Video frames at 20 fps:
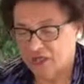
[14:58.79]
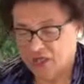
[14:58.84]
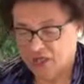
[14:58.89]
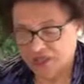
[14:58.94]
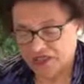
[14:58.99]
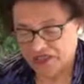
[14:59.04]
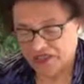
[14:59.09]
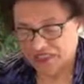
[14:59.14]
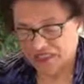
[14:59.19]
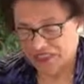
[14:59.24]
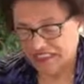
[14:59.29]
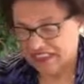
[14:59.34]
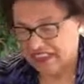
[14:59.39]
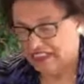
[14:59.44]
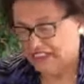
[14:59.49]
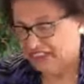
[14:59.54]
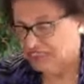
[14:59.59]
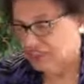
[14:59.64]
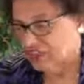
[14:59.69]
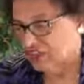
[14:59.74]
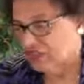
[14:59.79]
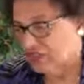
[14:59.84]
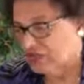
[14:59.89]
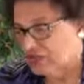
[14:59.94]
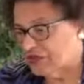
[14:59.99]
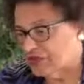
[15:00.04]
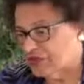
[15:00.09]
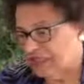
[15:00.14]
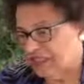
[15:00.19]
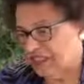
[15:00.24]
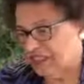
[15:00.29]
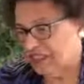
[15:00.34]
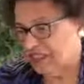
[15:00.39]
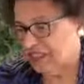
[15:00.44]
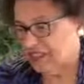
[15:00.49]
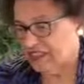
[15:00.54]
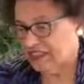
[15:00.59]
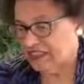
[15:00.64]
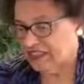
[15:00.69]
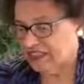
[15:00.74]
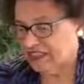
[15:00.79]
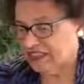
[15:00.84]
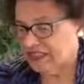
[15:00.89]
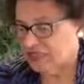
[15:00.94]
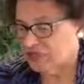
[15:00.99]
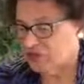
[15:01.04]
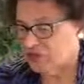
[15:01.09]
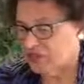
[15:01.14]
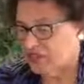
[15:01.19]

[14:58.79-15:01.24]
One of the things in unity is that